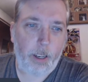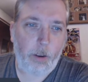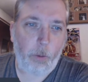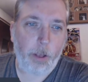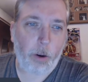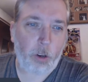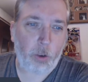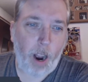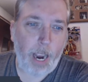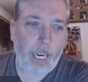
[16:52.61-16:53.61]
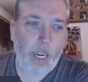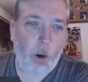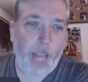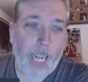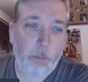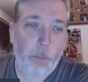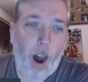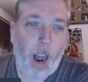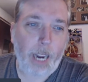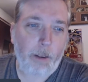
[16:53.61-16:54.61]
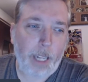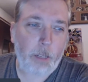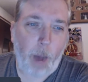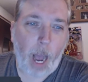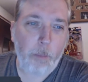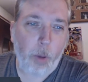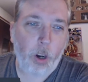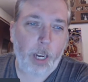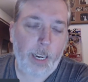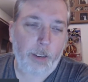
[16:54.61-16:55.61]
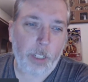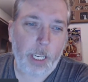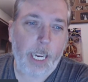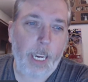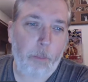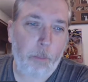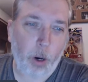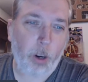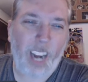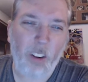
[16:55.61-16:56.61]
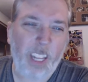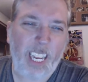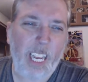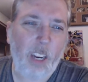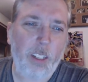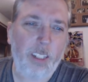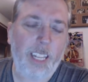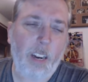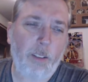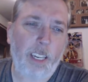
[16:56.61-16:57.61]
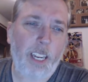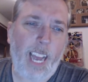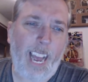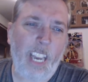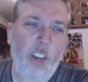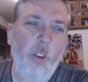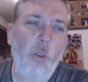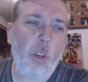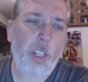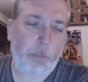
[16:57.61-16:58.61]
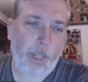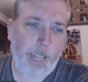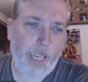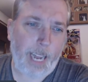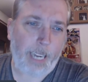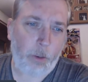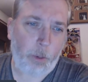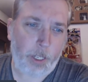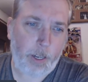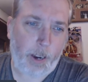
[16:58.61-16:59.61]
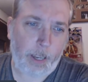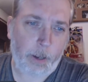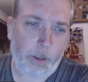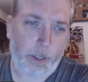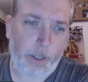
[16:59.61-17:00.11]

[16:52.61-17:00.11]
when they're crying, that's mine, that's my book, and they're seeing it burn. I don't think he could sit there and do something like that to a child.